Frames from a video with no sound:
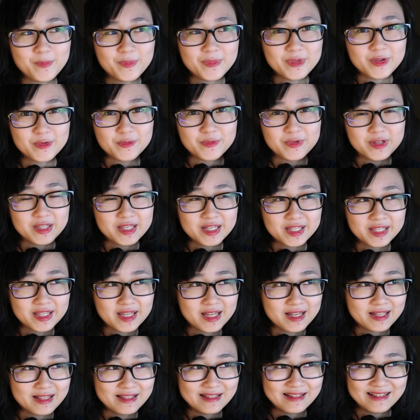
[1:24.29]
the readers
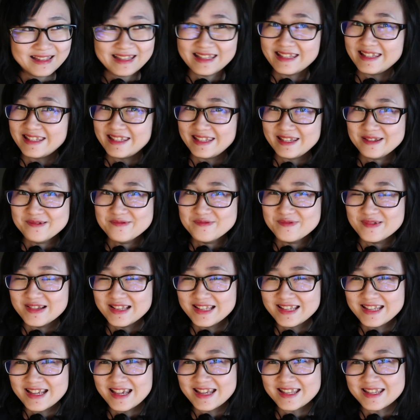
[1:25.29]
that like, is he
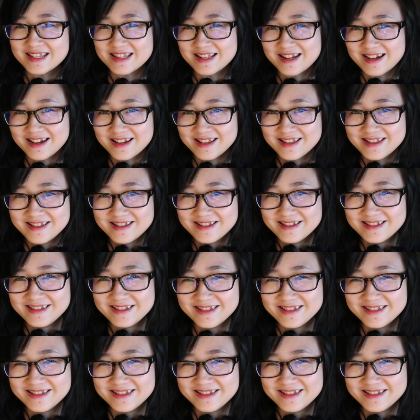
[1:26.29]
really 89?